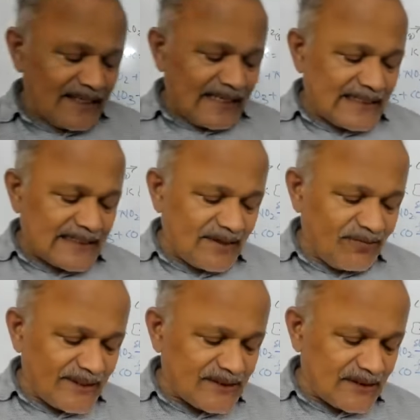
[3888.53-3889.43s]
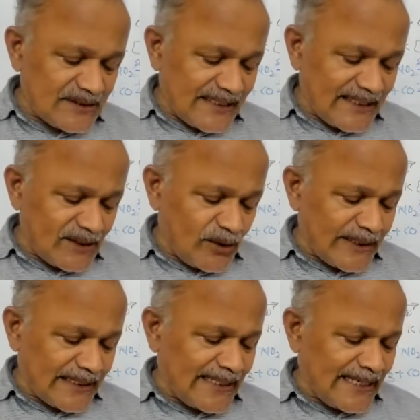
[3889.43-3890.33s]
It is a second
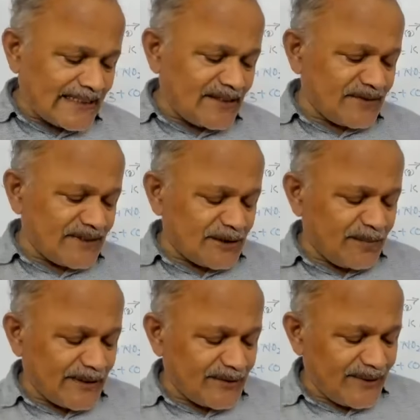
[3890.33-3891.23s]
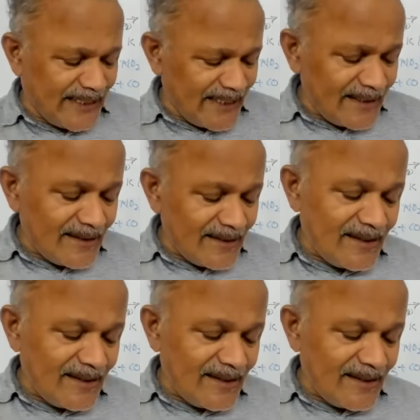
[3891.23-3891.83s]
order reaction with respect to A.